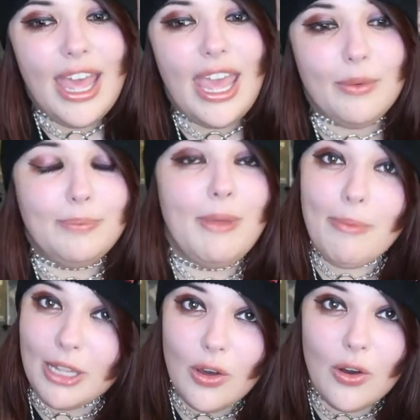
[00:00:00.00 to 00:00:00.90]
It was
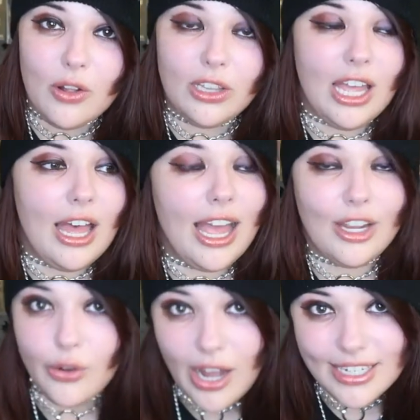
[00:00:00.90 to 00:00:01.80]
biblical. I
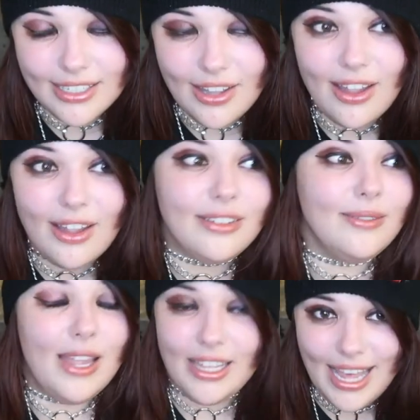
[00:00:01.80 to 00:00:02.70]
cried a lot.
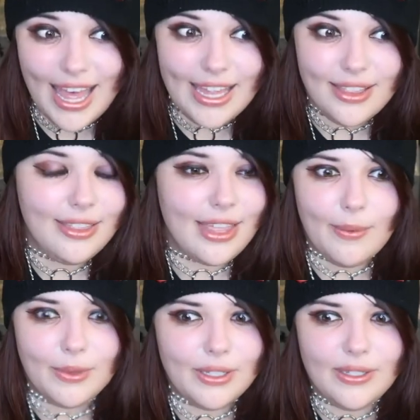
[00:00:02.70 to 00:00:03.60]
Again,
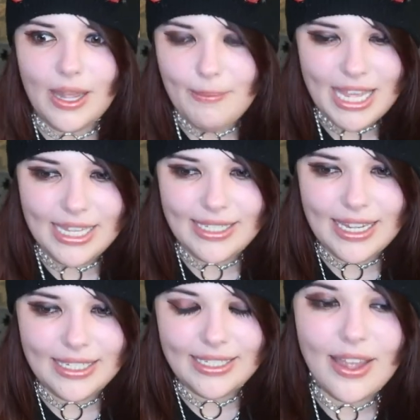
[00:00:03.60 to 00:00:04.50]
that was
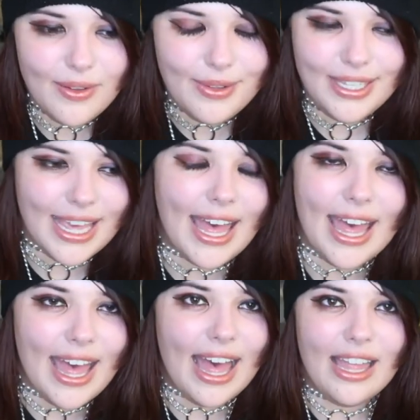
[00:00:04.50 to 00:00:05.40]
amazing. So
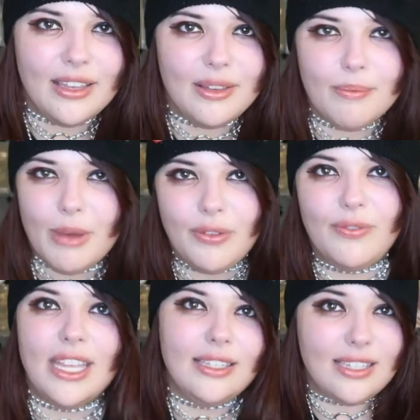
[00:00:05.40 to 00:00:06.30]
yeah, and my
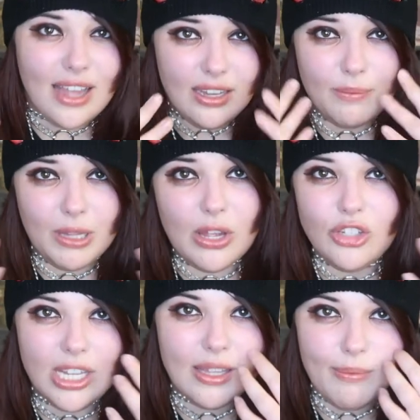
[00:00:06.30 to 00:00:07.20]
face is kind of
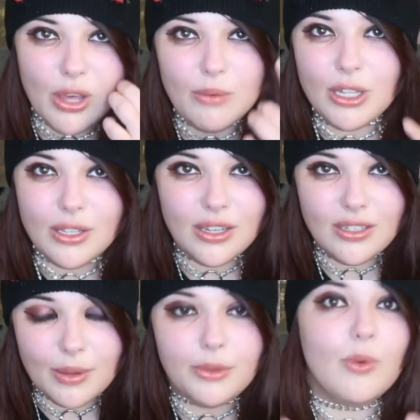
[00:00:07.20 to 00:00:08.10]
blotchy at the moment
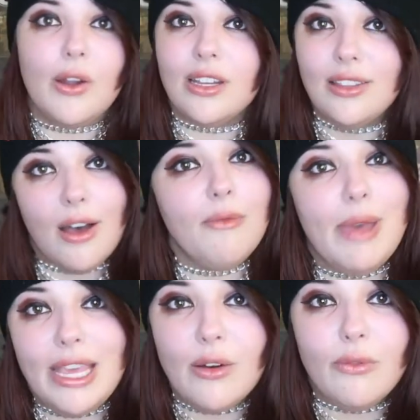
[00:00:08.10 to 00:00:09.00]
because I was wearing a lot of
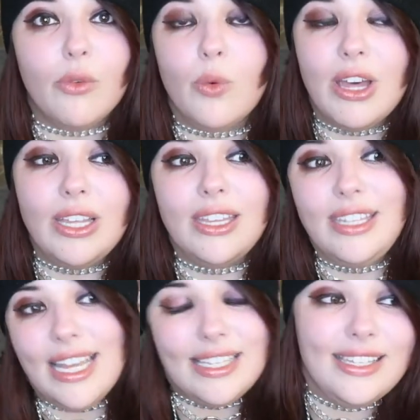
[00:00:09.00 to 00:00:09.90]
makeup for work
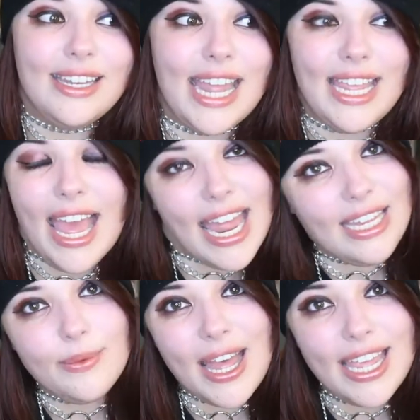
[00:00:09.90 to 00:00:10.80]
yesterday.
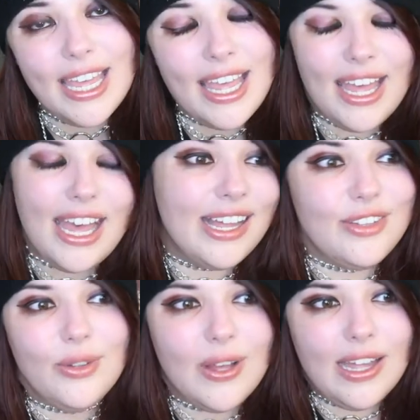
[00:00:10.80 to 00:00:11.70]
Anyway,
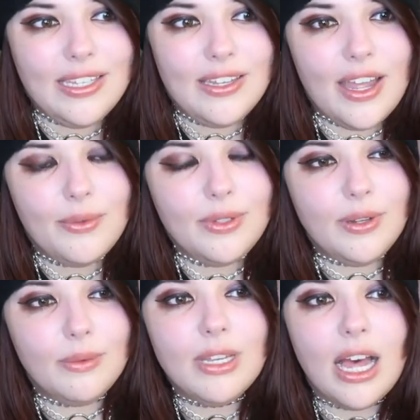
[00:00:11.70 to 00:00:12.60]
as you guys know,
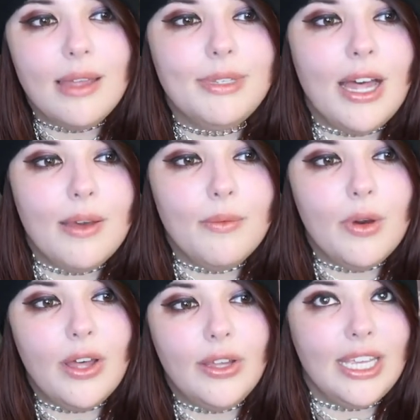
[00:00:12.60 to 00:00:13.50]
sometimes I
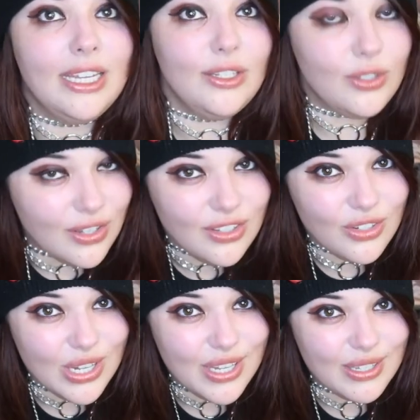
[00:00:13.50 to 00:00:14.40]
work in a
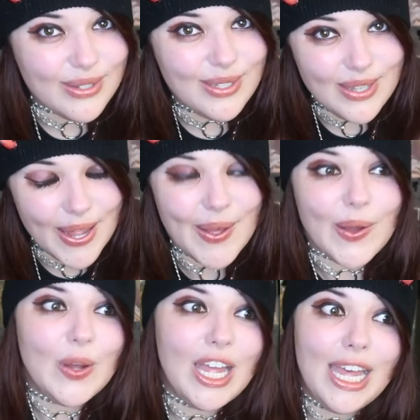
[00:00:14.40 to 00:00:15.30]
dungeon, so